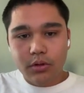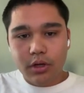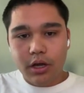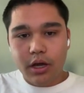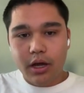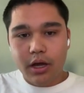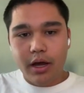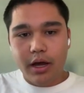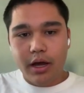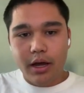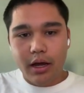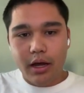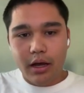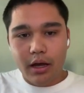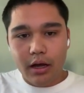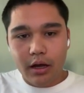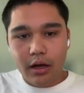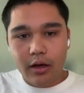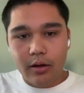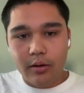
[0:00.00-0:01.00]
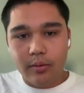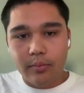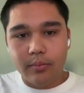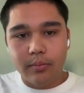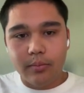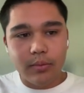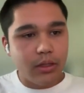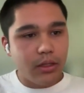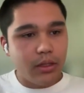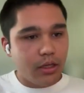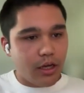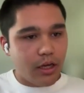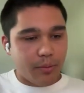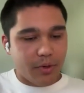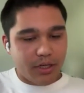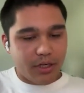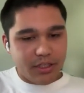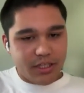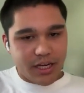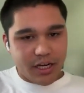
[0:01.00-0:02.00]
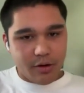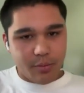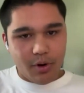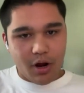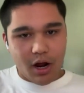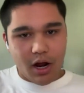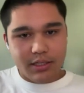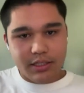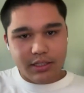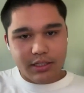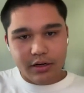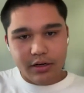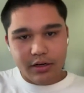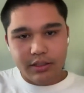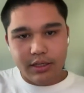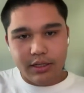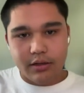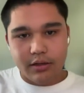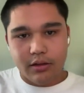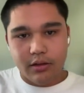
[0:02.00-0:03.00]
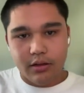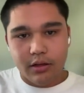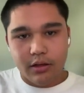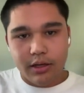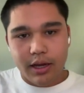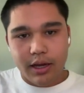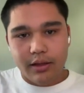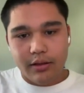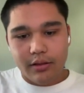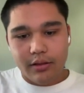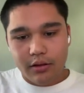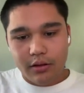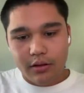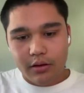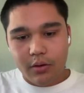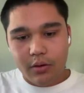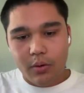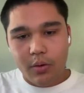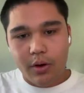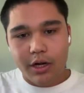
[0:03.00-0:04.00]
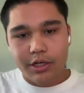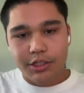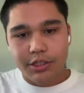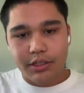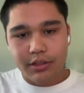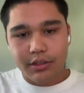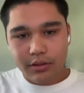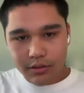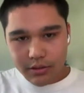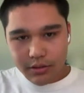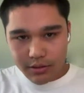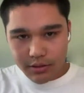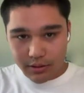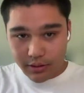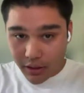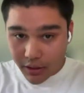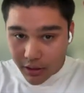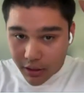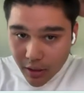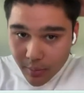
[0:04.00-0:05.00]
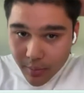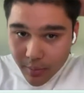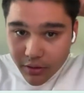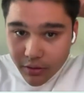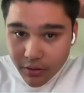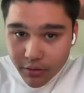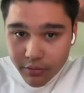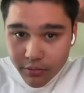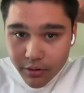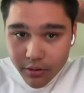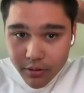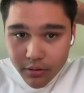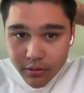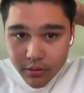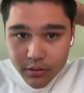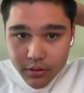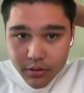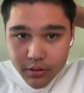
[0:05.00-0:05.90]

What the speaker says: going to take a pause here and take a look at the questions that are coming through.